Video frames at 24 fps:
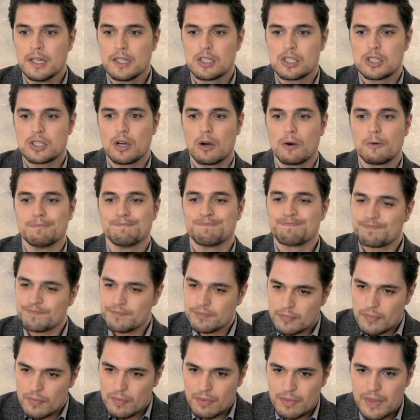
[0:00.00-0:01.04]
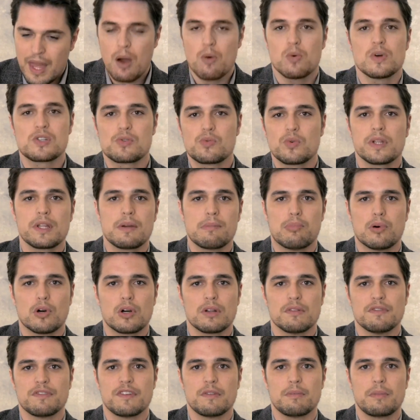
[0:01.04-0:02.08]
So that was really
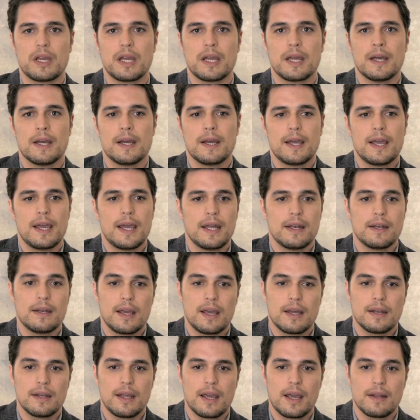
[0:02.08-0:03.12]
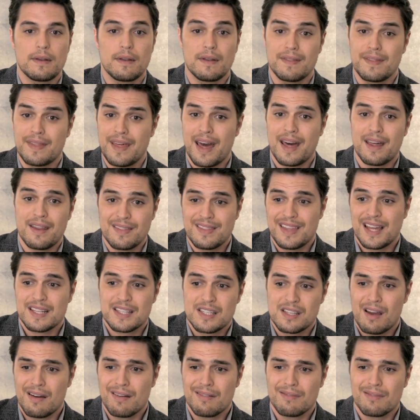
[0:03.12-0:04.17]
important for me. And, and, and that,
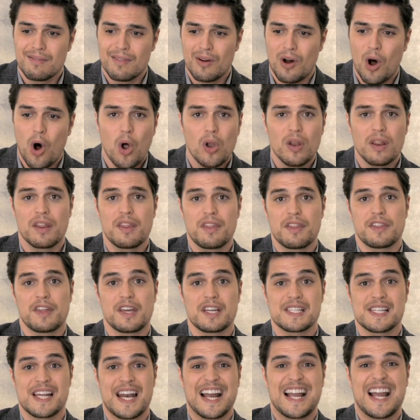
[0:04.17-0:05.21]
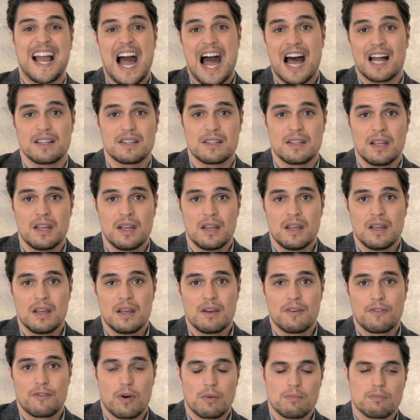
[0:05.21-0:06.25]
that's all of the things that I got
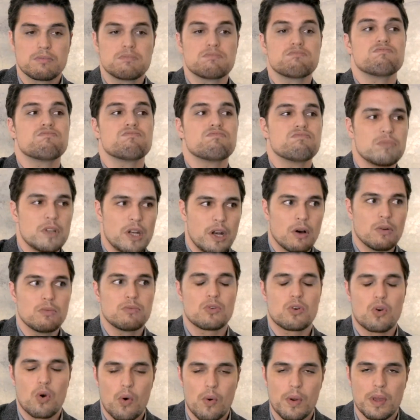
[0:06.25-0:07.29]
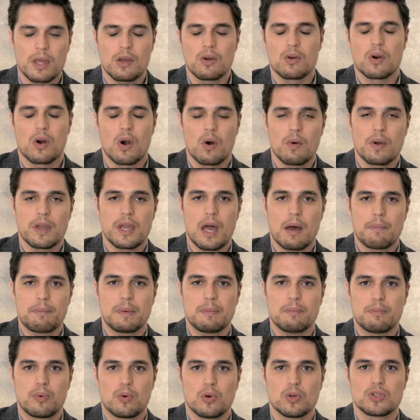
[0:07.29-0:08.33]
from you know, growing, growing up
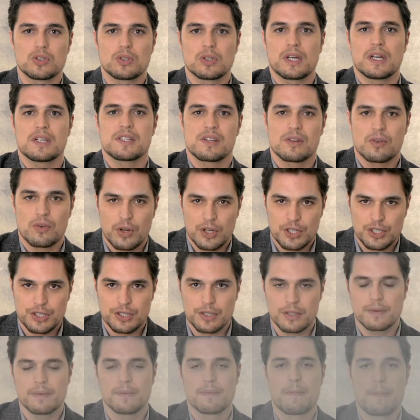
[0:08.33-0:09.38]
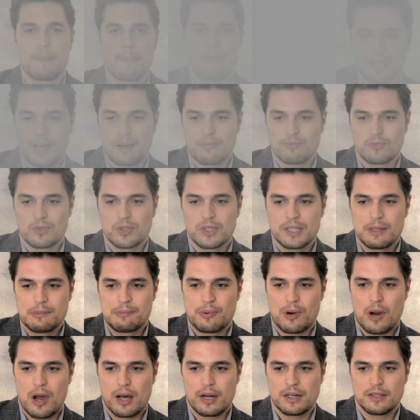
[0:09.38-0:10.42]
in Portugal as a Christian. I mean, I'm really
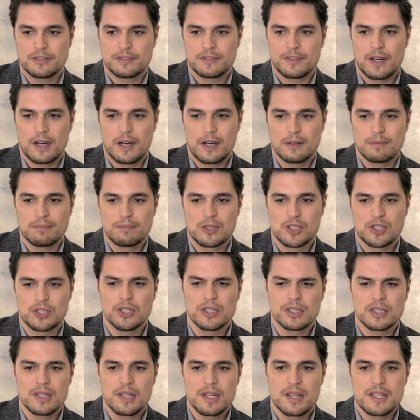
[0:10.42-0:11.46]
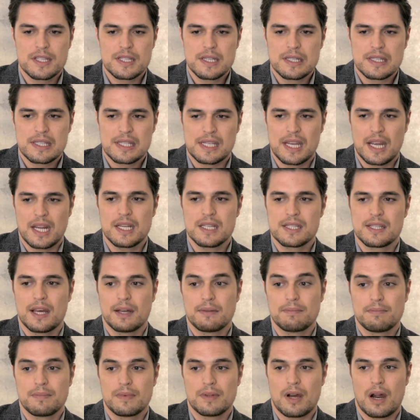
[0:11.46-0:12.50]
proud of um, certain scenes
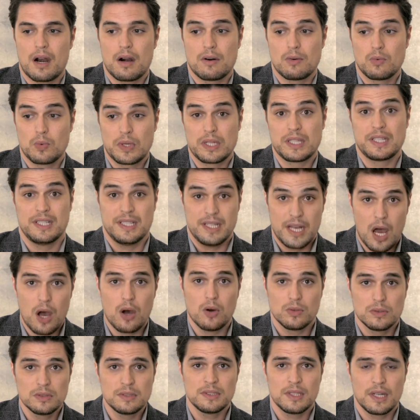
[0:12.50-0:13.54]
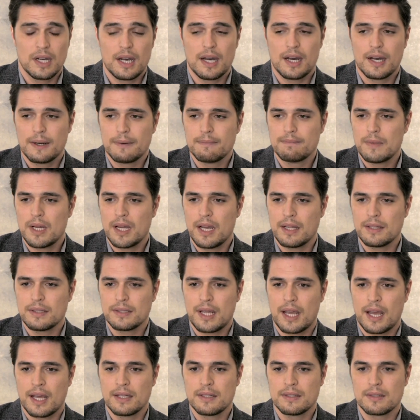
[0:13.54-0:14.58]
that are really known, um,
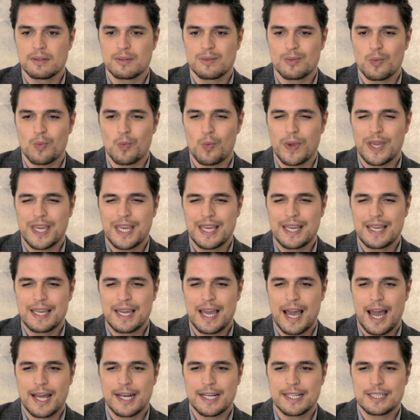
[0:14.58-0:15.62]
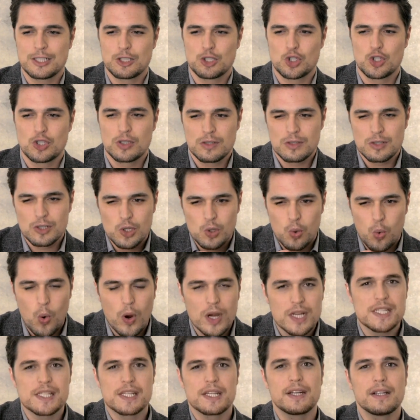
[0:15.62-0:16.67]
and and we kind of
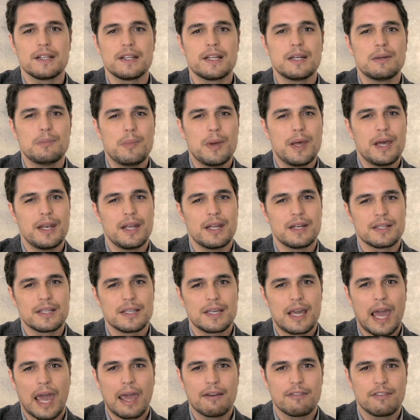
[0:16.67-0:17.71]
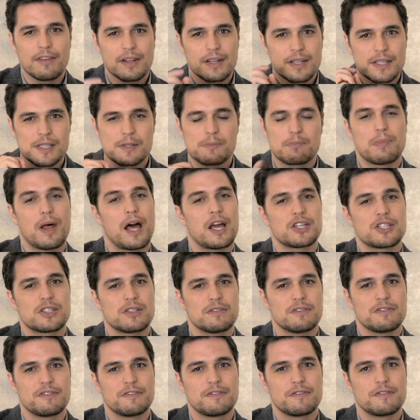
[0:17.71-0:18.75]
twisted a little bit and gave it a splash
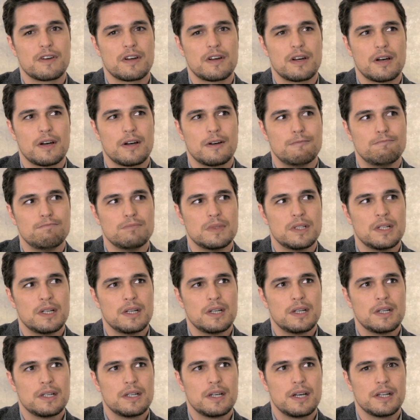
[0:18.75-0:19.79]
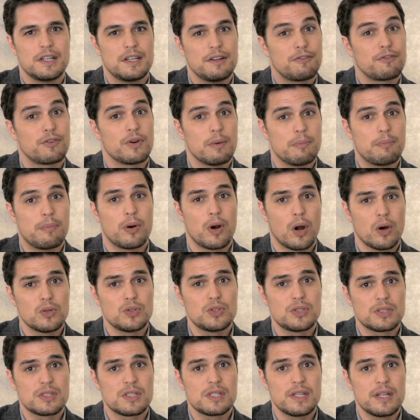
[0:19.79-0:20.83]
of um, a different
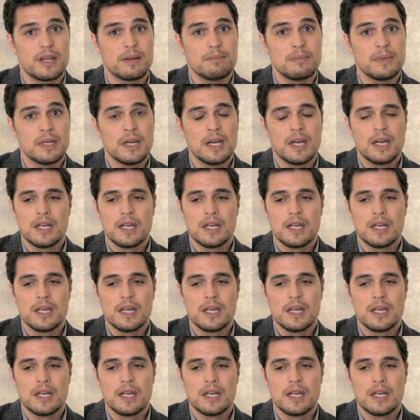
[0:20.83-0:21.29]
approach to them.